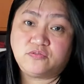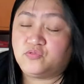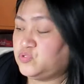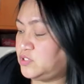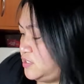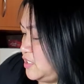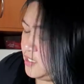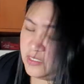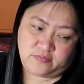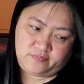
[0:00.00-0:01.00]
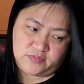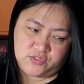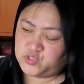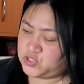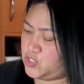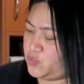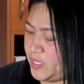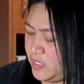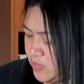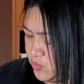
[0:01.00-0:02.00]
yung guntang. Kuchilyo
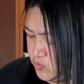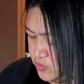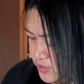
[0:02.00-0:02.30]
baka mahulog